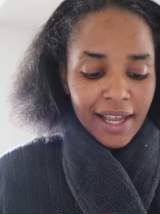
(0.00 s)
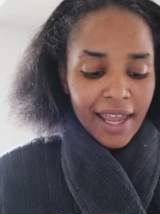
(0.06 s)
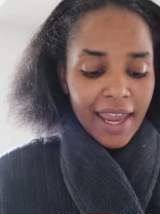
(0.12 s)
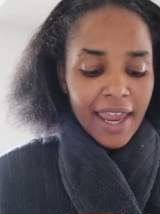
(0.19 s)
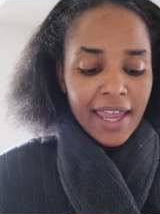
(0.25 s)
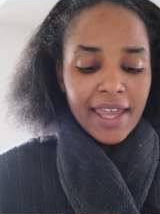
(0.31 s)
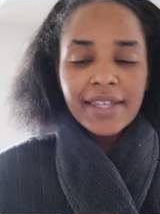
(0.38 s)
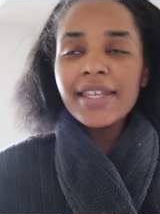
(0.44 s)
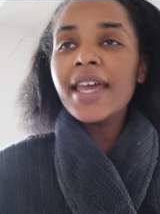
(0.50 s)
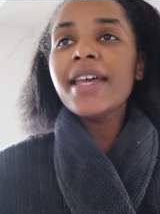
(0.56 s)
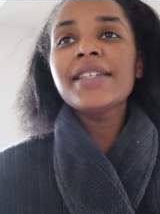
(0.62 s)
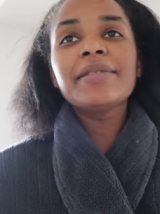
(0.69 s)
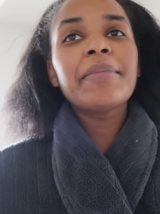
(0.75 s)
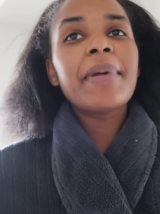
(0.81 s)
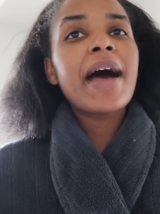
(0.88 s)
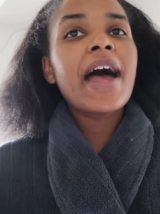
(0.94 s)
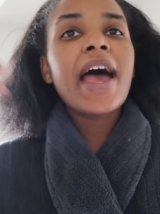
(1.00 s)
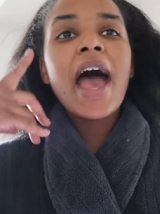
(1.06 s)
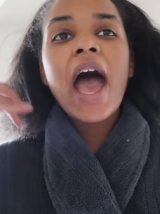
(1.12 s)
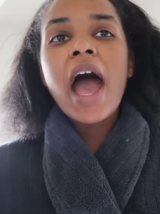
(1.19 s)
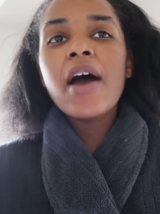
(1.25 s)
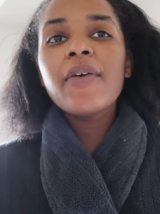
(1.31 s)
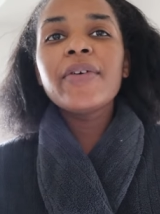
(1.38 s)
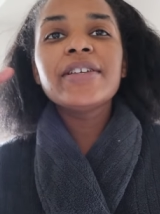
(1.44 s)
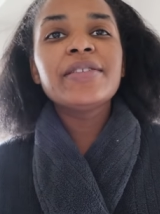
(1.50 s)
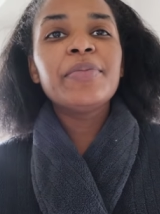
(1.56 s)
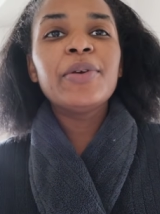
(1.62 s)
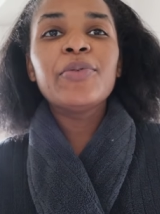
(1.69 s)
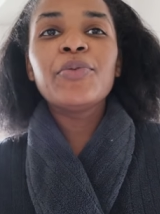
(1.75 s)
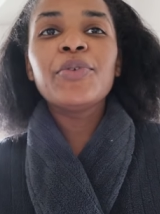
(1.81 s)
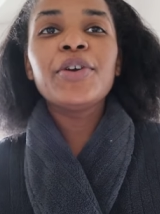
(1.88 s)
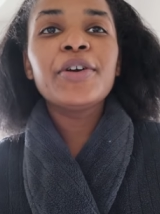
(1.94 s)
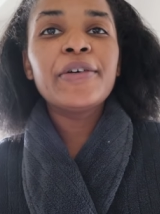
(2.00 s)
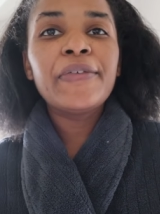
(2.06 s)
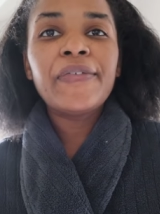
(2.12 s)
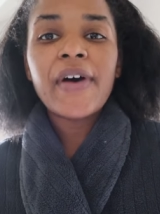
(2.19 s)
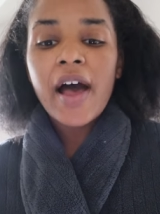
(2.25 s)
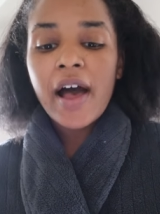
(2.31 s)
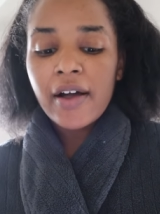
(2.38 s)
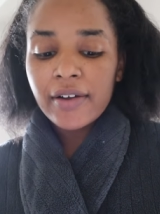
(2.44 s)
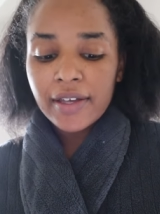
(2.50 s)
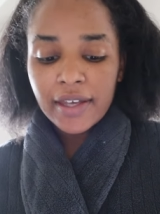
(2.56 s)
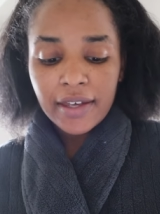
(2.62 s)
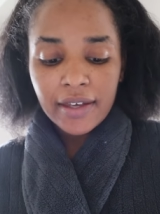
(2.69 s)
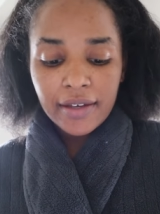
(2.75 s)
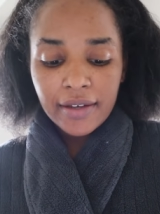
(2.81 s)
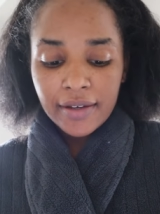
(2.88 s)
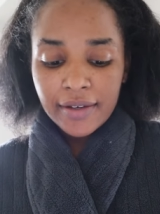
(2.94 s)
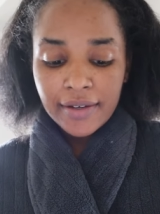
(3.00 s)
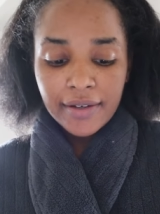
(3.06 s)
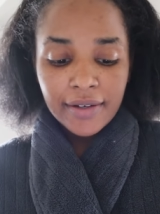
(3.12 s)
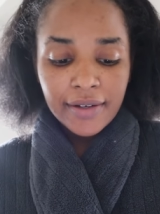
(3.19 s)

He's his mind always be real foggy.